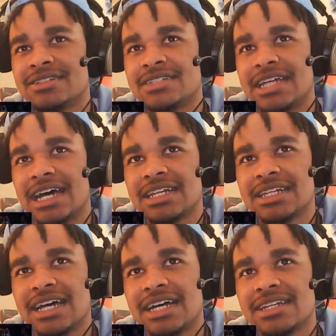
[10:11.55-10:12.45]
Da-don.
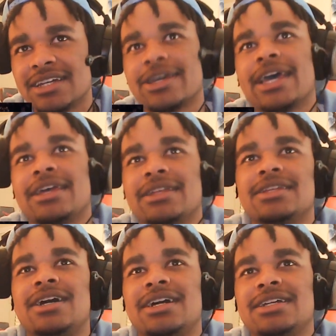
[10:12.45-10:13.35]
Okay.
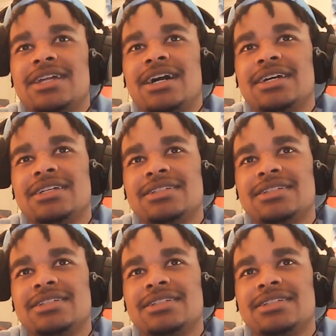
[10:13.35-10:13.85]
Da-don.